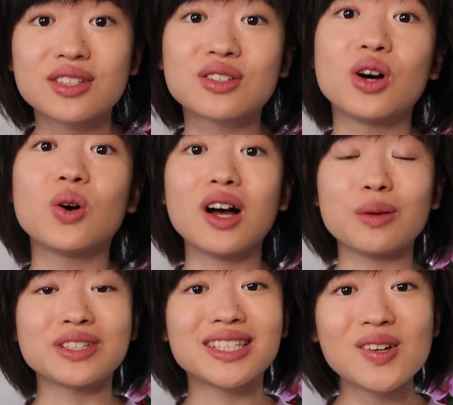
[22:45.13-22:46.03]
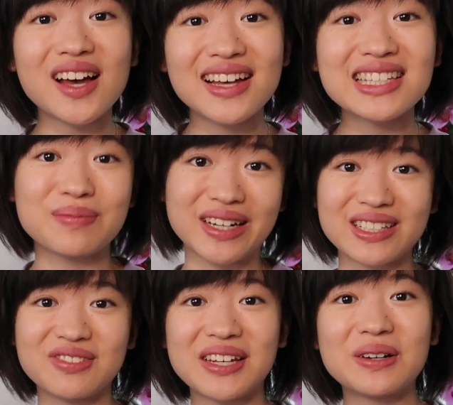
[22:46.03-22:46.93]
So I will see you guys in my
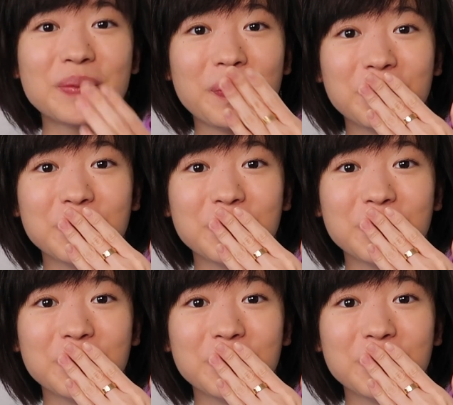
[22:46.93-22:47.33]
next video.